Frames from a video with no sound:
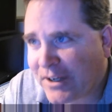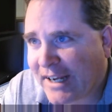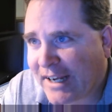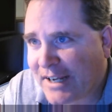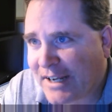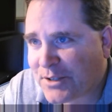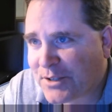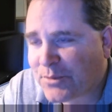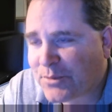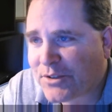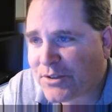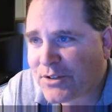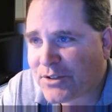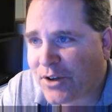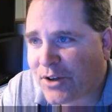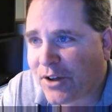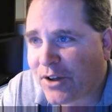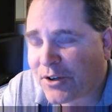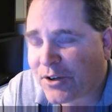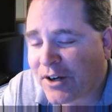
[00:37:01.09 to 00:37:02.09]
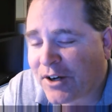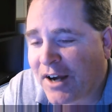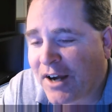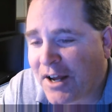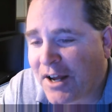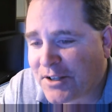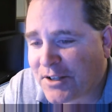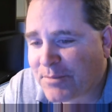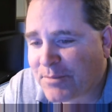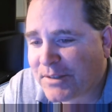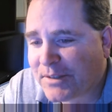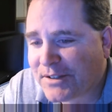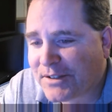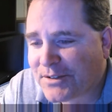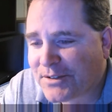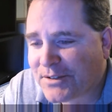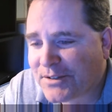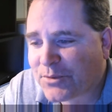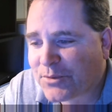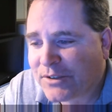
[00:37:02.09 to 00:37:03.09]
case was all her
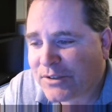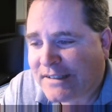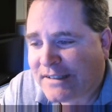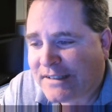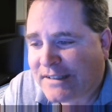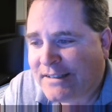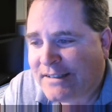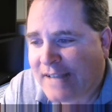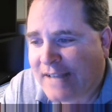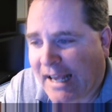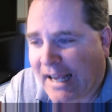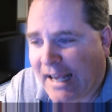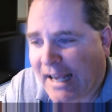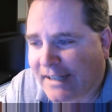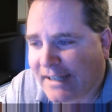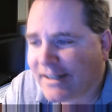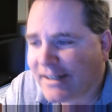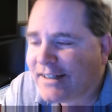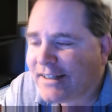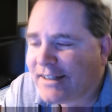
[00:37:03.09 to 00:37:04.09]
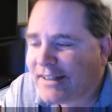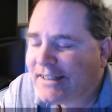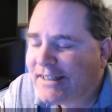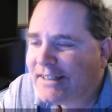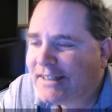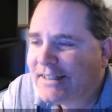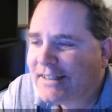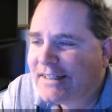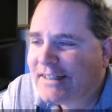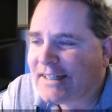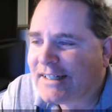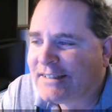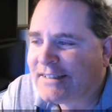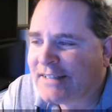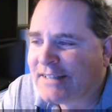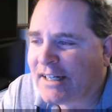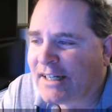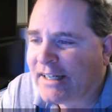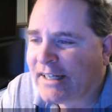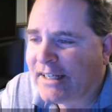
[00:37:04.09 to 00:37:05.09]
husbands were dead
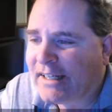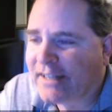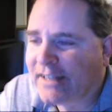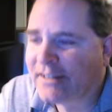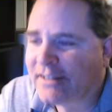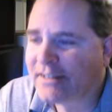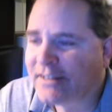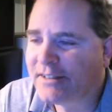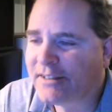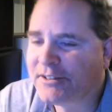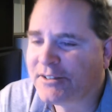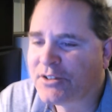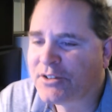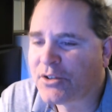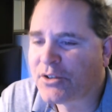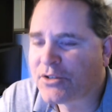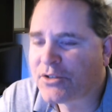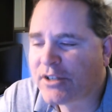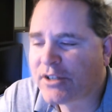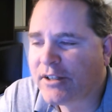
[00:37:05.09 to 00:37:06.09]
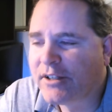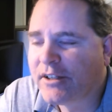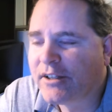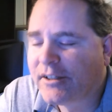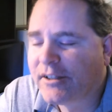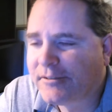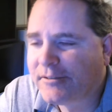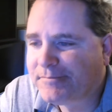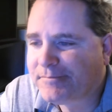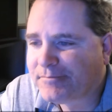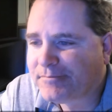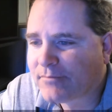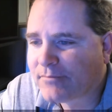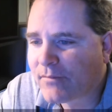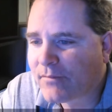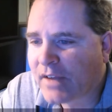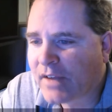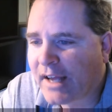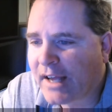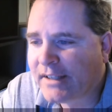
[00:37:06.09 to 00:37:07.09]
and dying, and so she
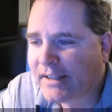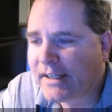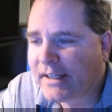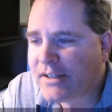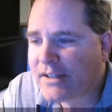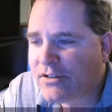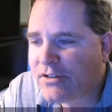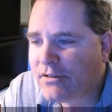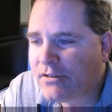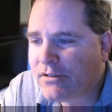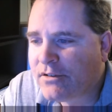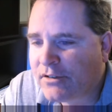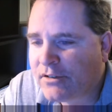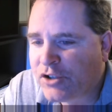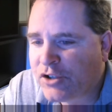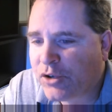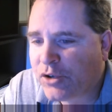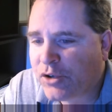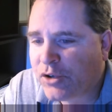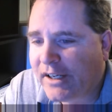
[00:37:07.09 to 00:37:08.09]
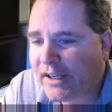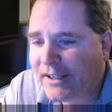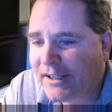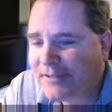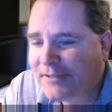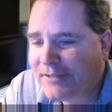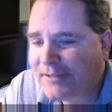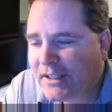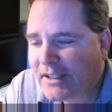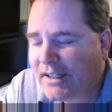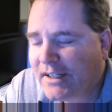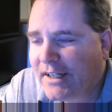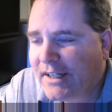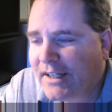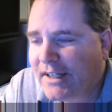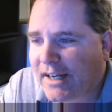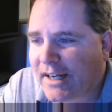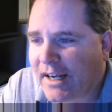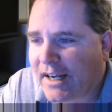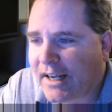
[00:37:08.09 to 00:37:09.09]
had to get Judah
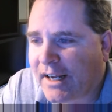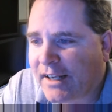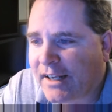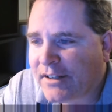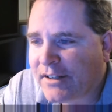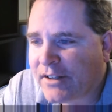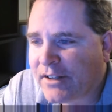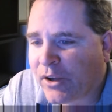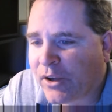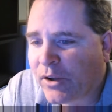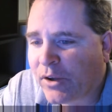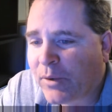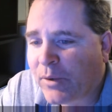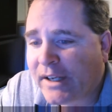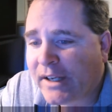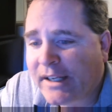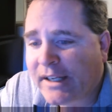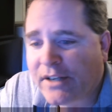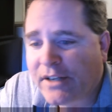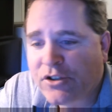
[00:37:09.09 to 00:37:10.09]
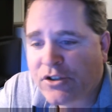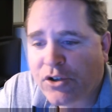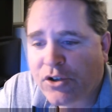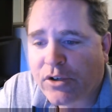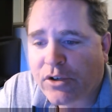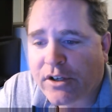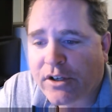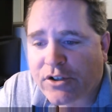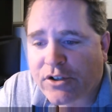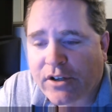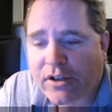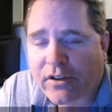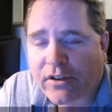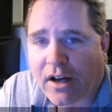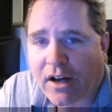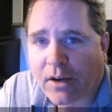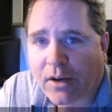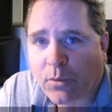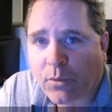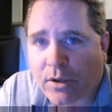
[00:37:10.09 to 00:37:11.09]
and the only way to get Judah, she
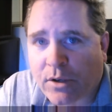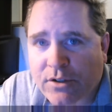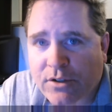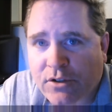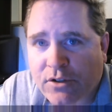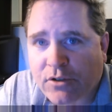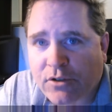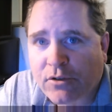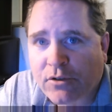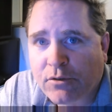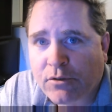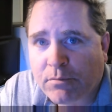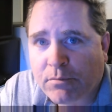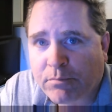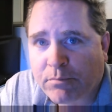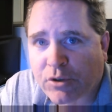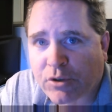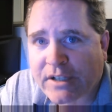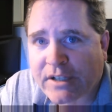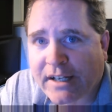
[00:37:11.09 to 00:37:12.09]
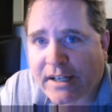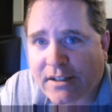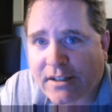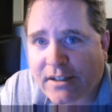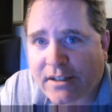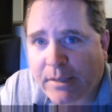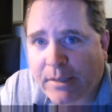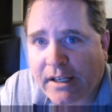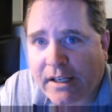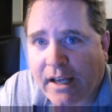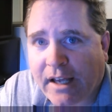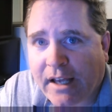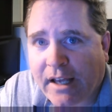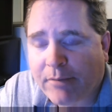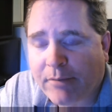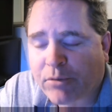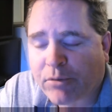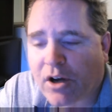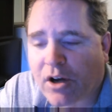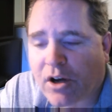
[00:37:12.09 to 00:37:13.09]
thought, was to pretend to be
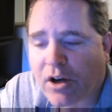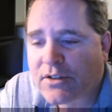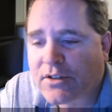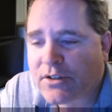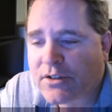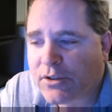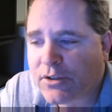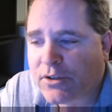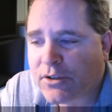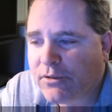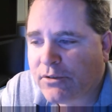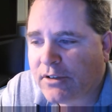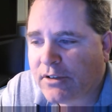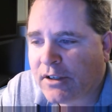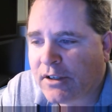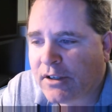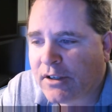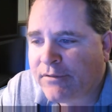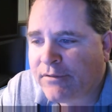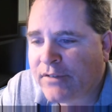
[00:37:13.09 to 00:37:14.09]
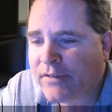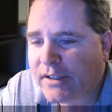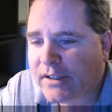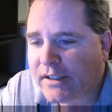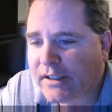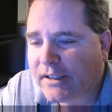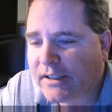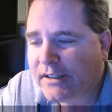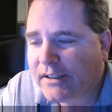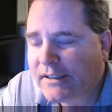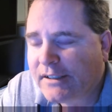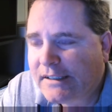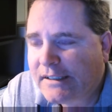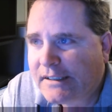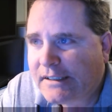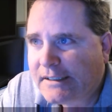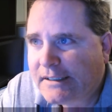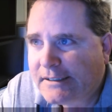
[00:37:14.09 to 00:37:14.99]
a prostitute of the.